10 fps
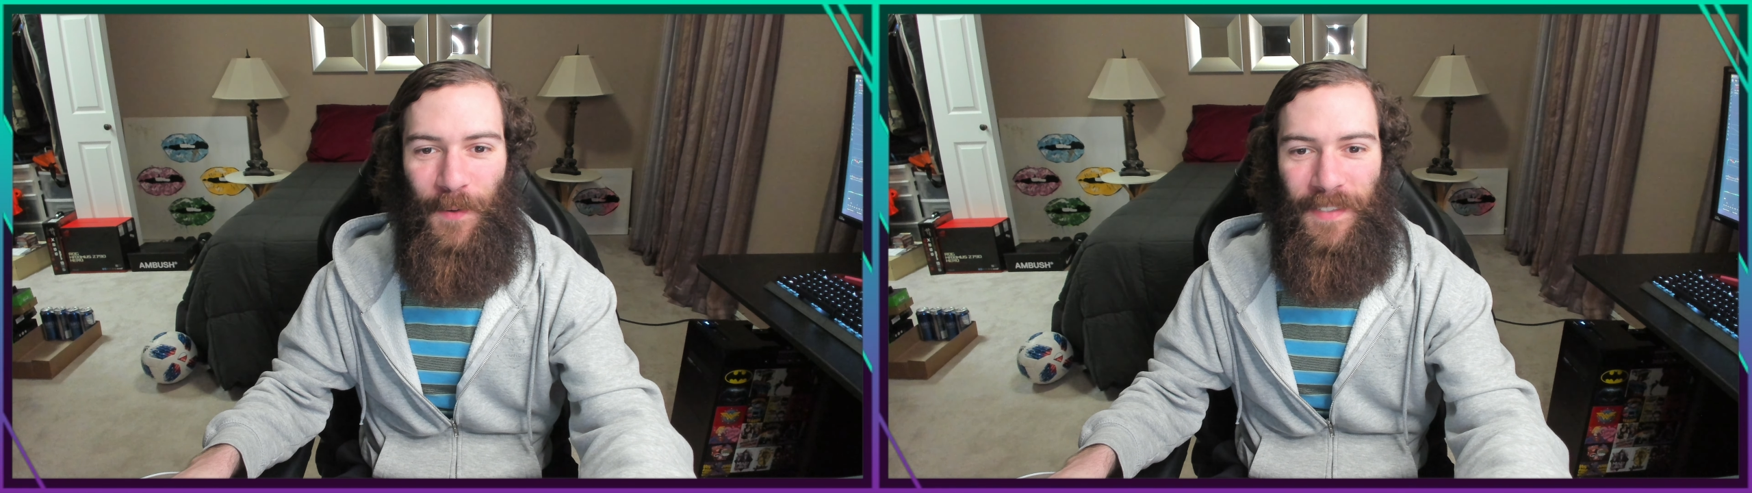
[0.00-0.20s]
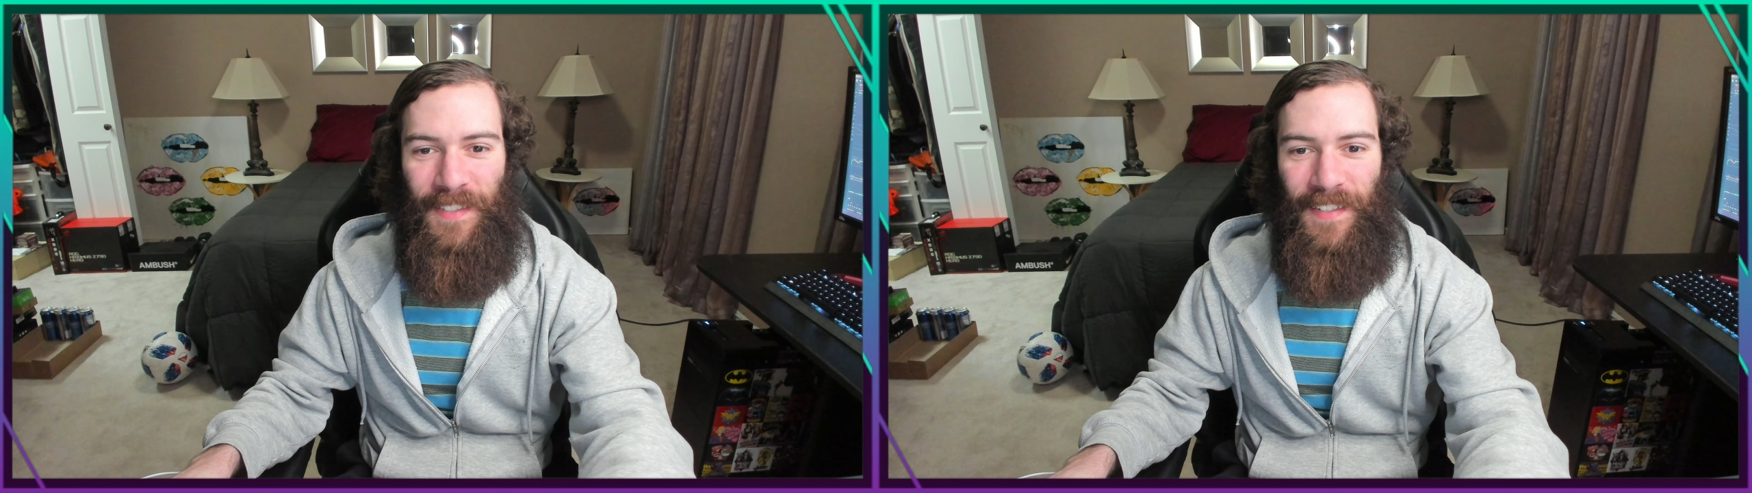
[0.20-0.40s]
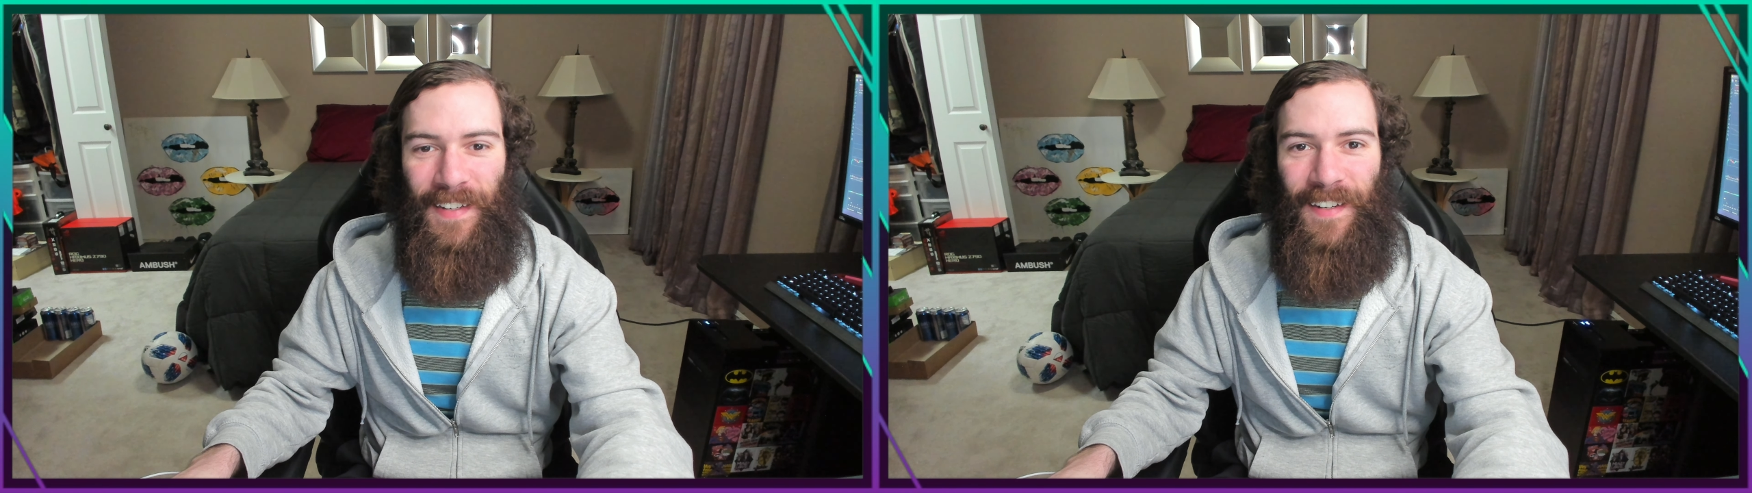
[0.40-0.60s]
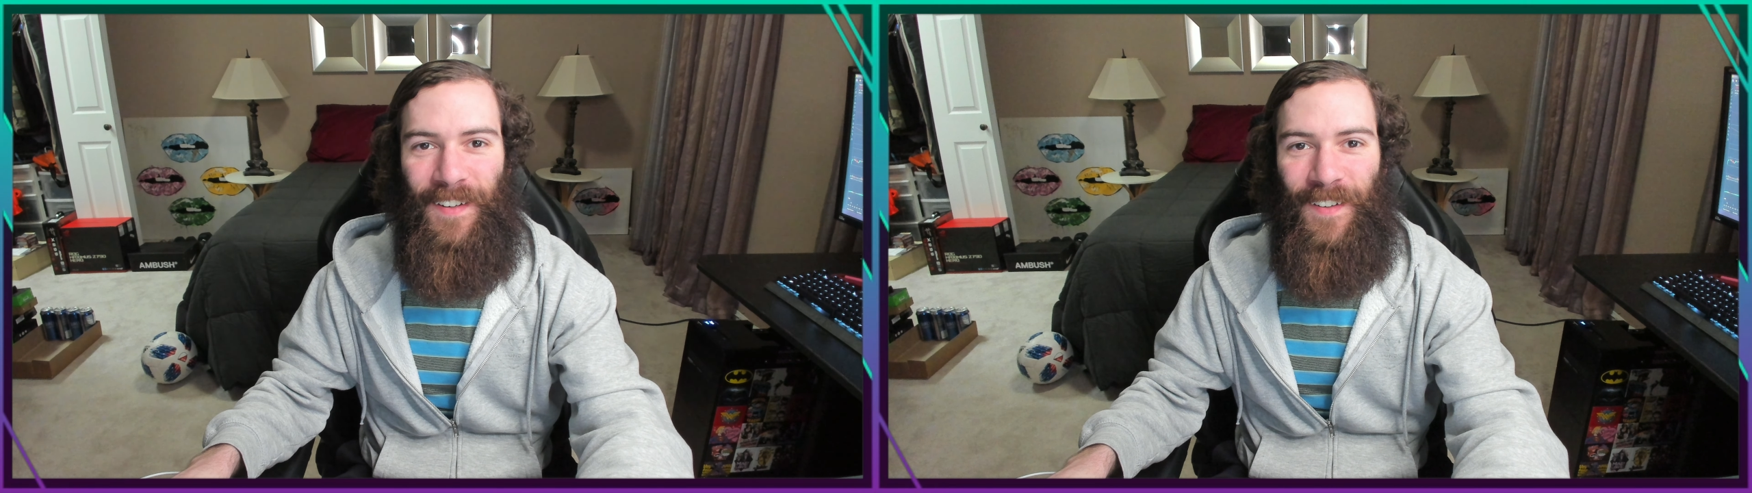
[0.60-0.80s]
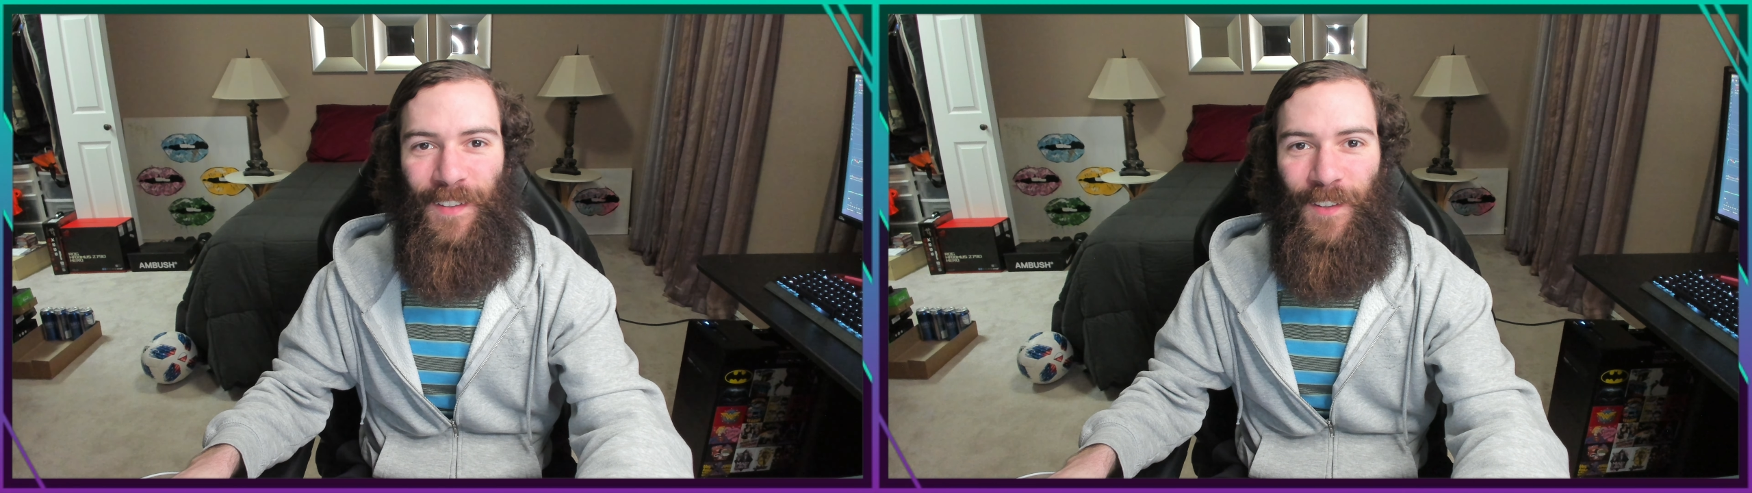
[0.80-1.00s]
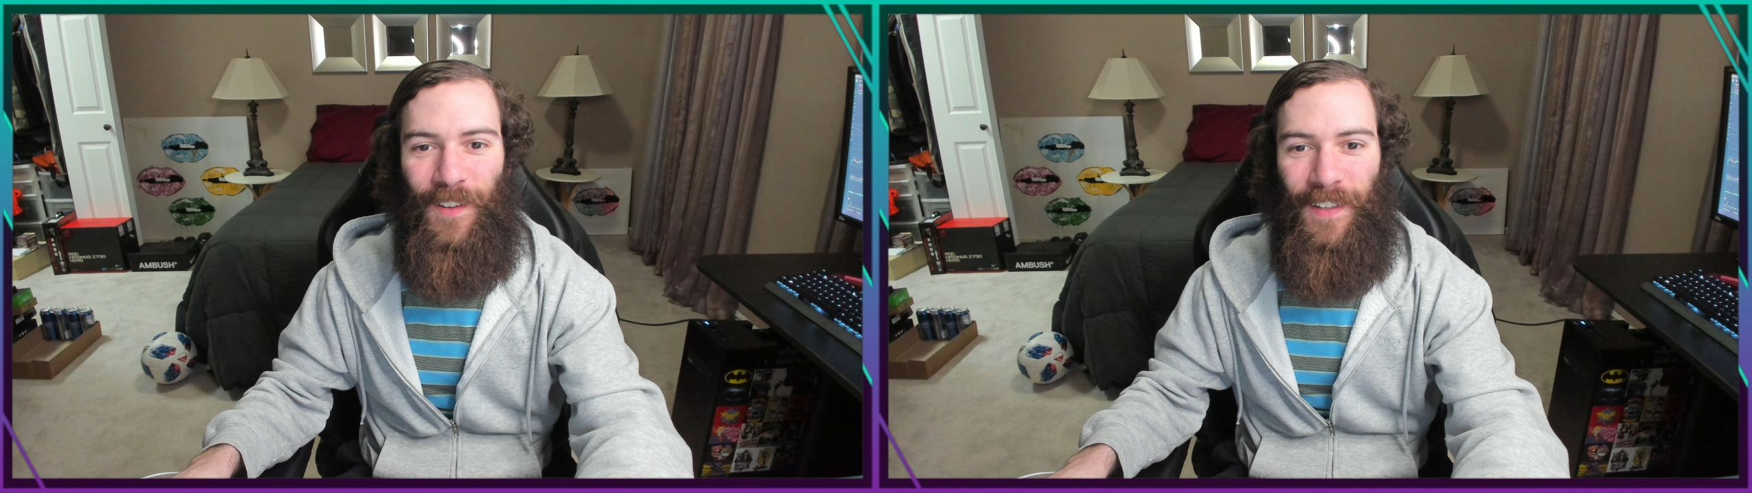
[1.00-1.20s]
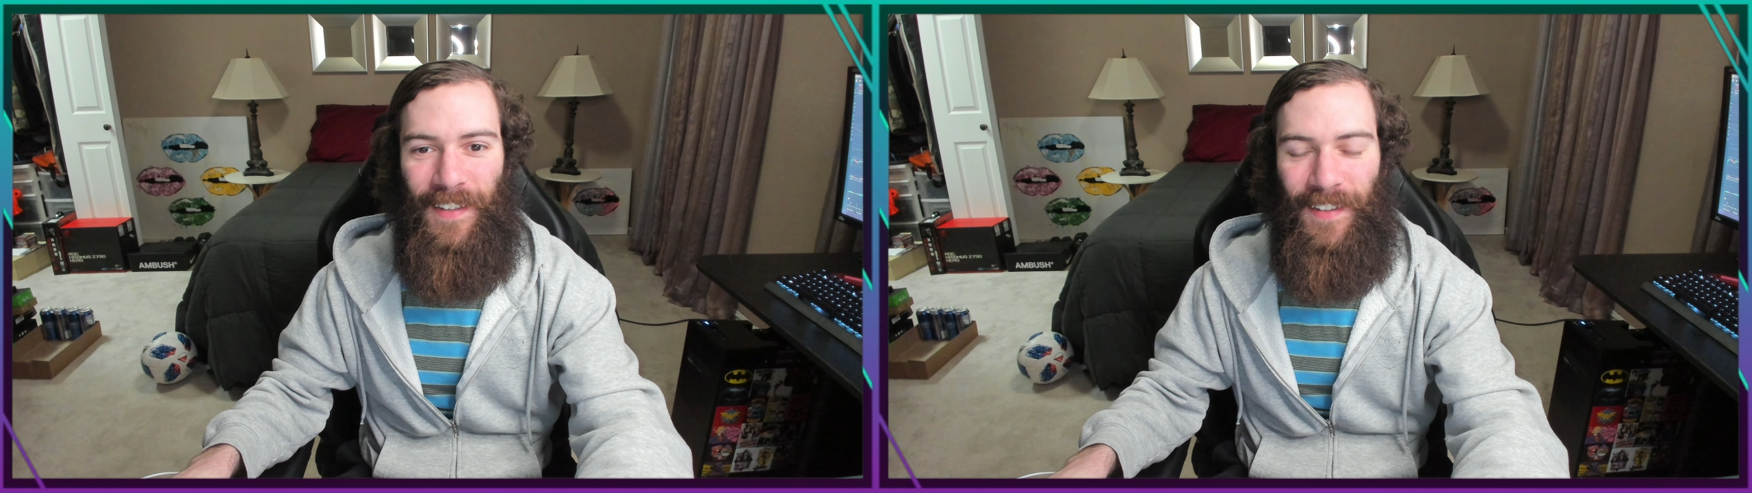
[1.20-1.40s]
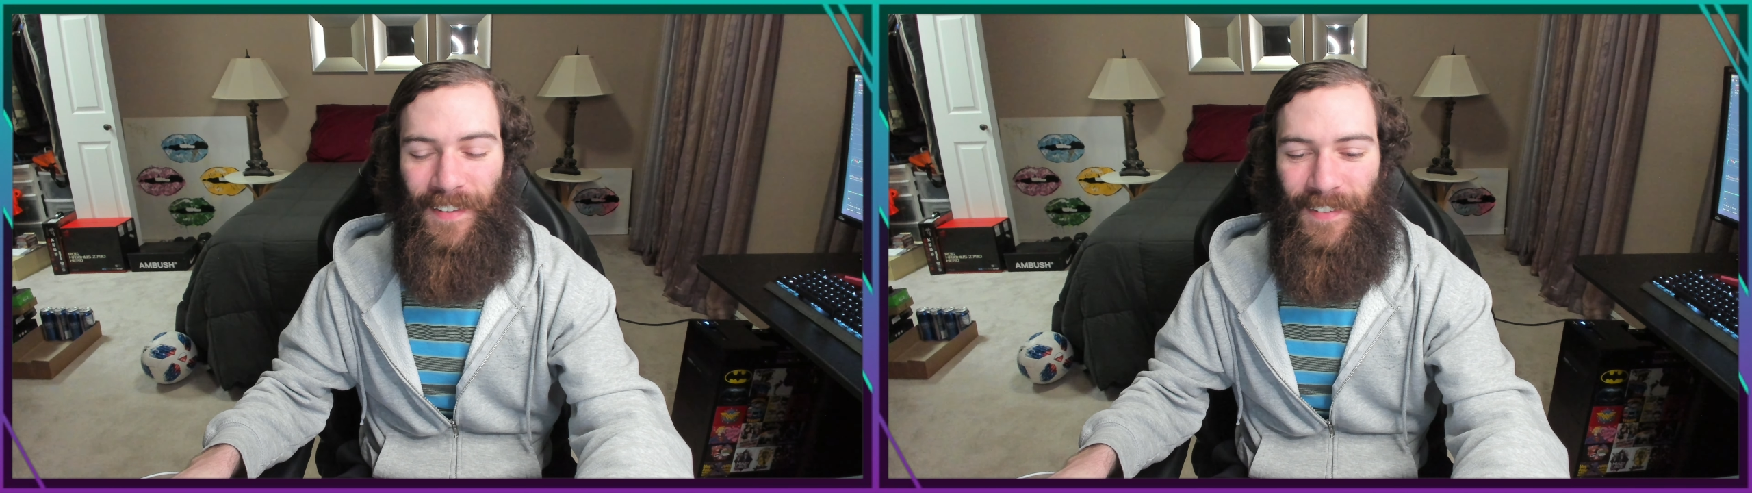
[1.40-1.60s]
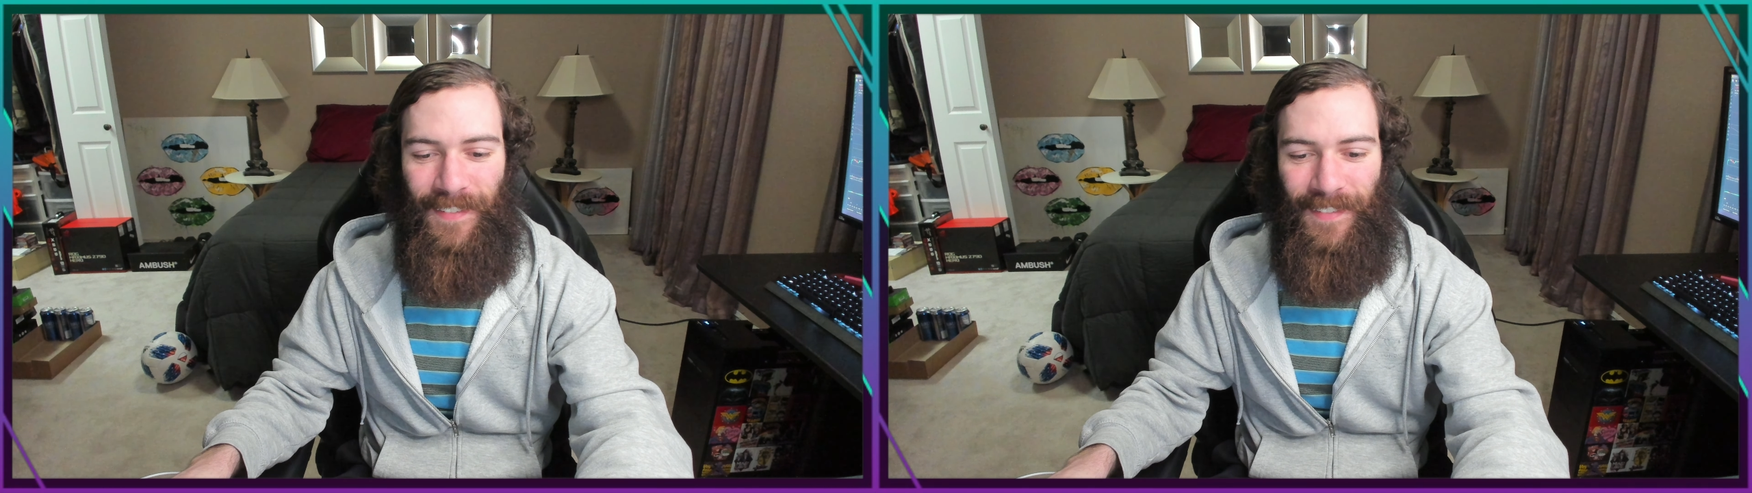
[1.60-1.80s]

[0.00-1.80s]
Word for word: was sitting here looking